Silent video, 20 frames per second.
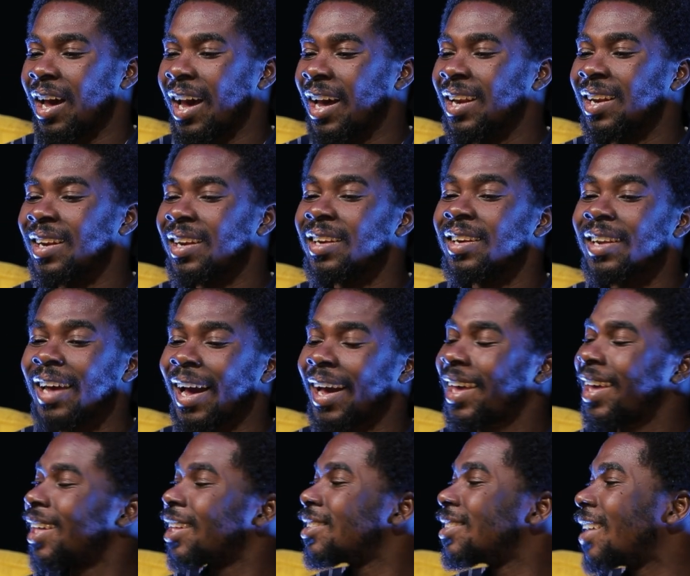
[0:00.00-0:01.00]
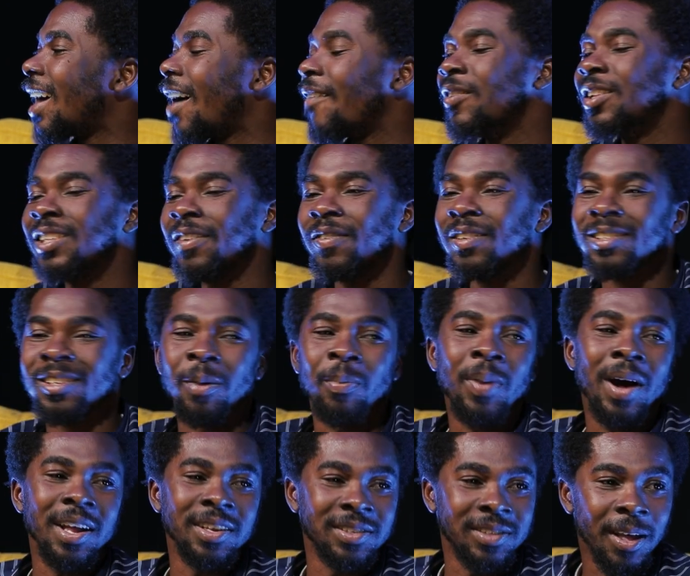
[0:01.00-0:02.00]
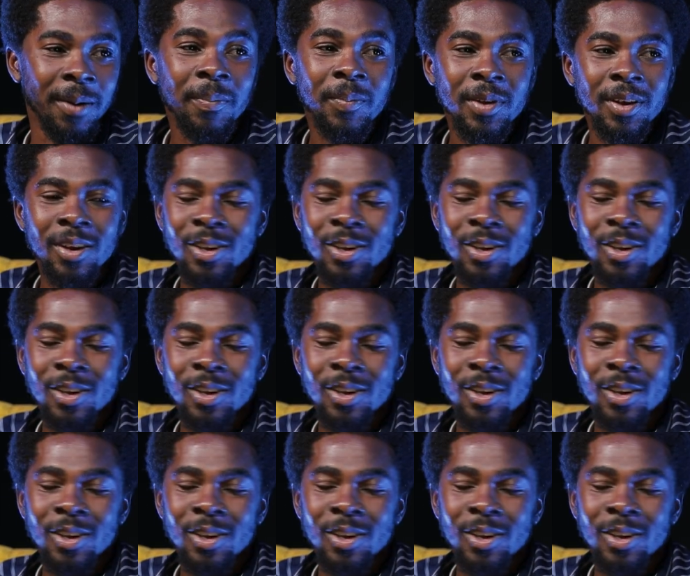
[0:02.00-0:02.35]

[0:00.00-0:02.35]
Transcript: and their kids haven't even surpassed them.